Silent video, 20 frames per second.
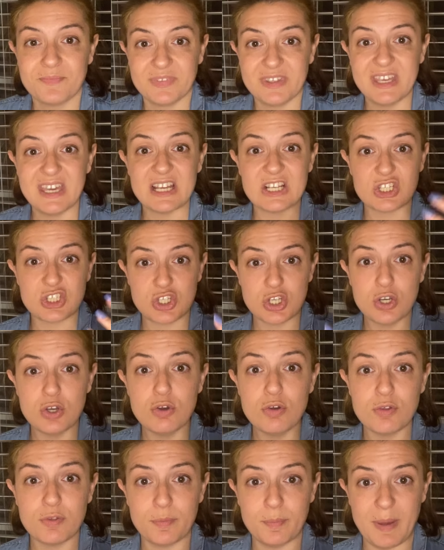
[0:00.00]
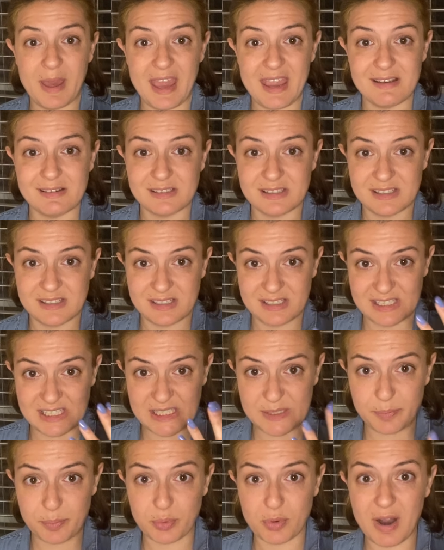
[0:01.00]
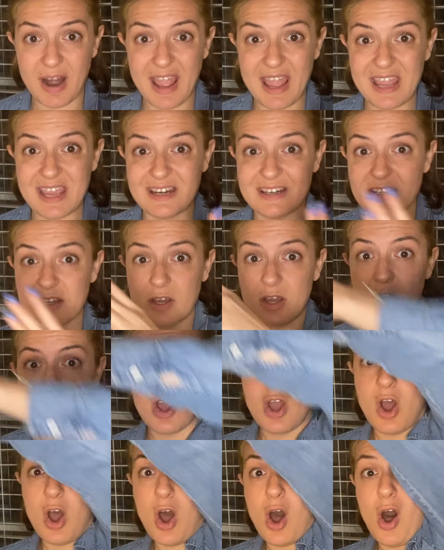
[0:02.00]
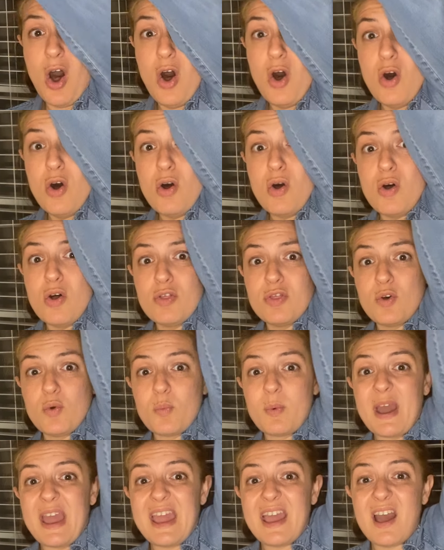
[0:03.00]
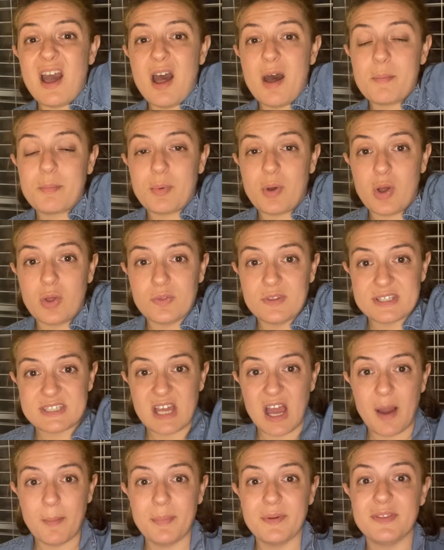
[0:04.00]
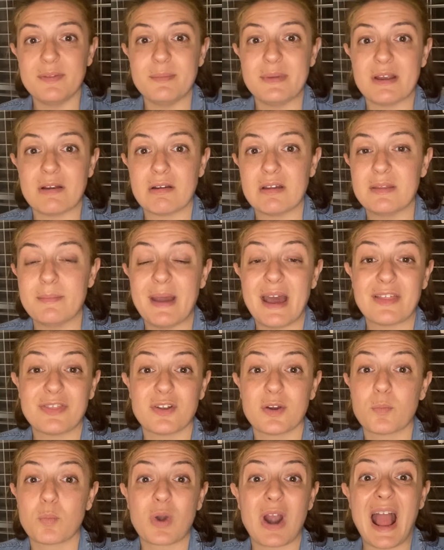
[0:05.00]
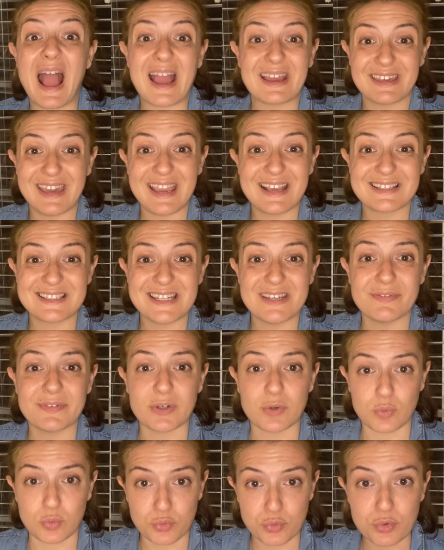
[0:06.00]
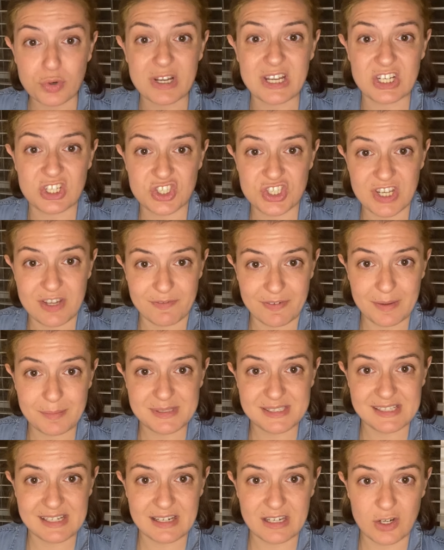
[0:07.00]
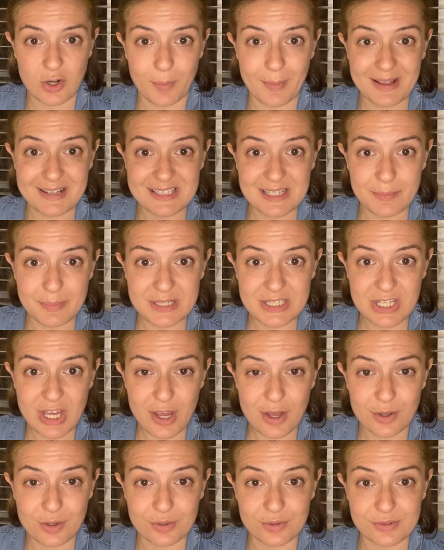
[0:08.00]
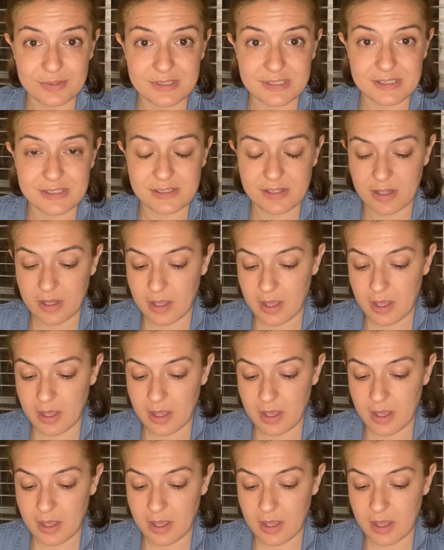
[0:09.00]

get toothpaste sprayed all the way up on the top of the mirror in the bathroom where I can't even reach if I'm standing on my tippy toes.